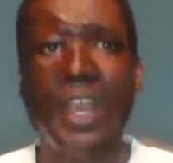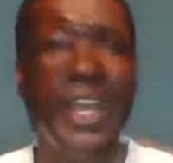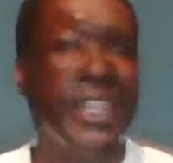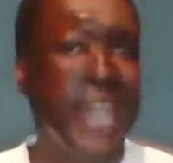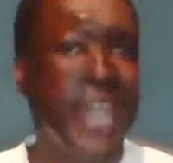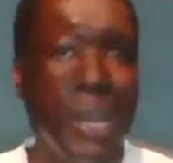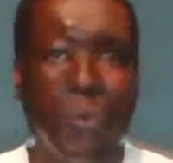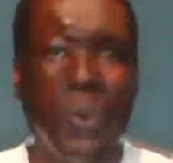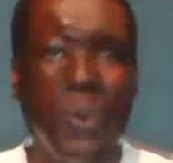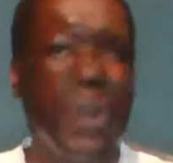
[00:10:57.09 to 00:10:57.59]

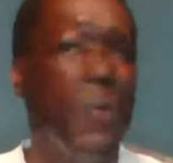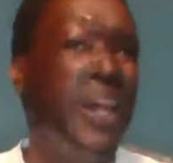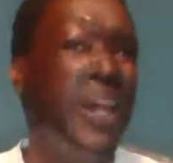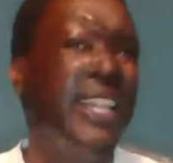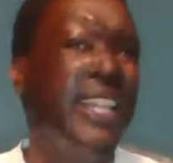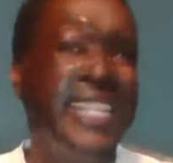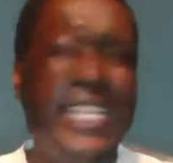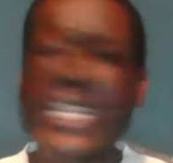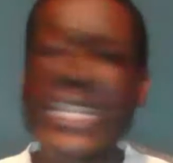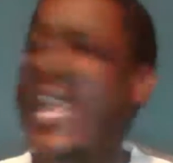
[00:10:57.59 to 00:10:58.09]
then we will
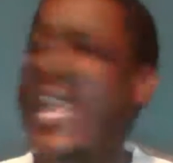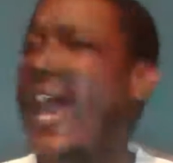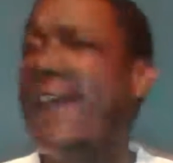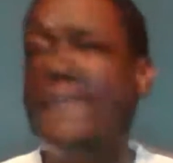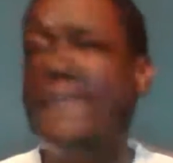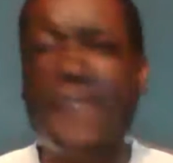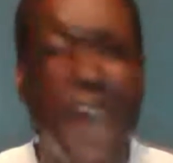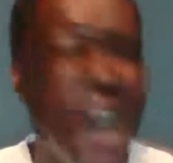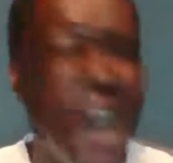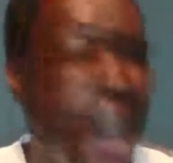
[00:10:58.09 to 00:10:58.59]

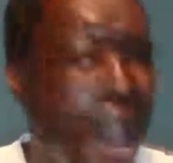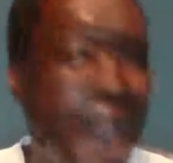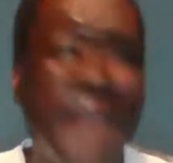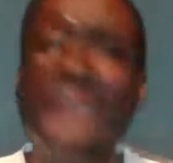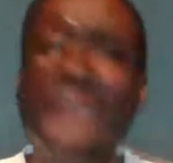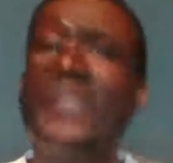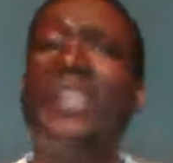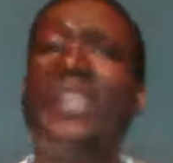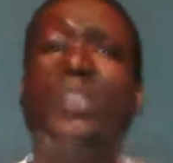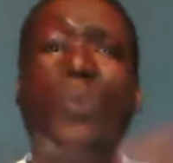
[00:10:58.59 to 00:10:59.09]
never,
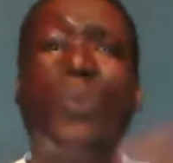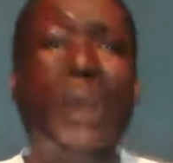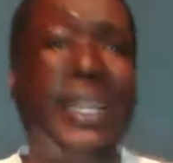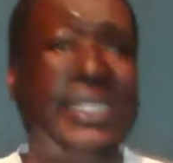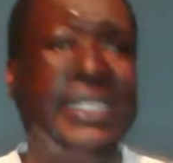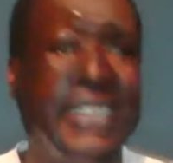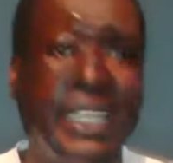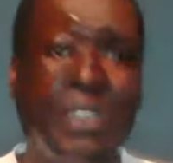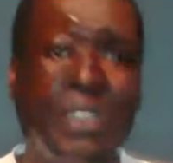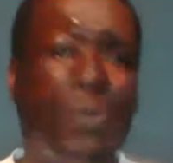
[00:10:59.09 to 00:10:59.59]
after
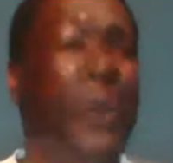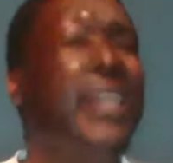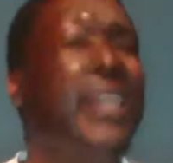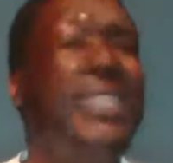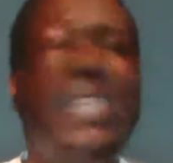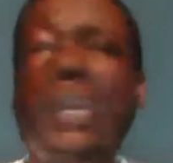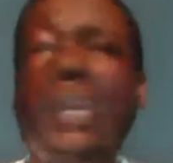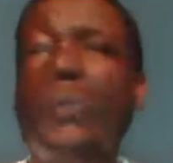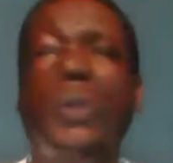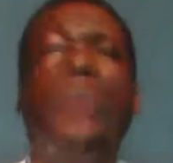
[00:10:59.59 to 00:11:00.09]

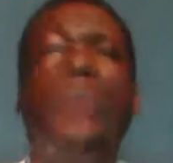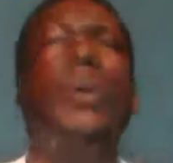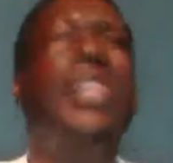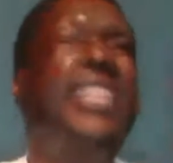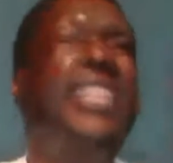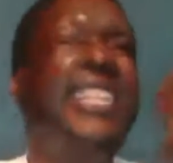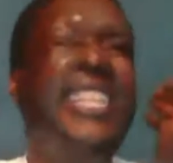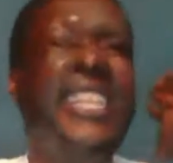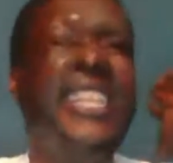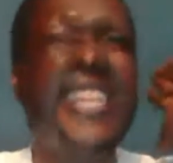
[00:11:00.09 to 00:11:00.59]
2020, we
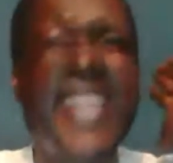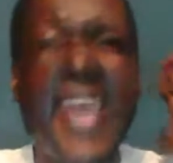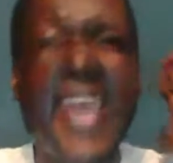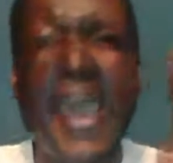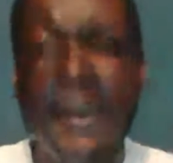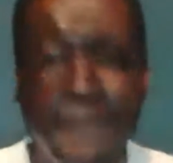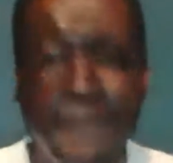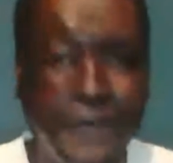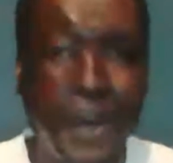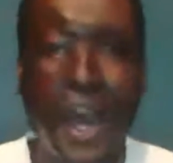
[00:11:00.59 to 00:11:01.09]
will
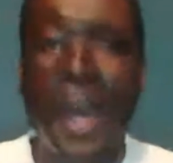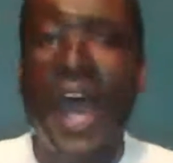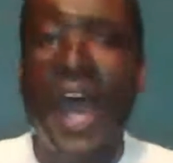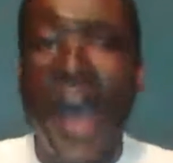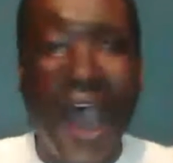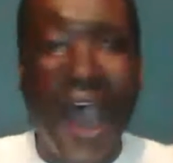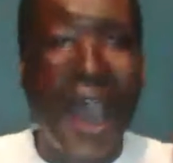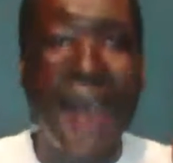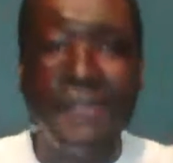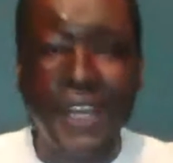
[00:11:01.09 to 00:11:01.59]
never
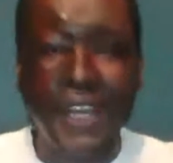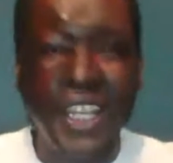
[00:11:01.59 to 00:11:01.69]
have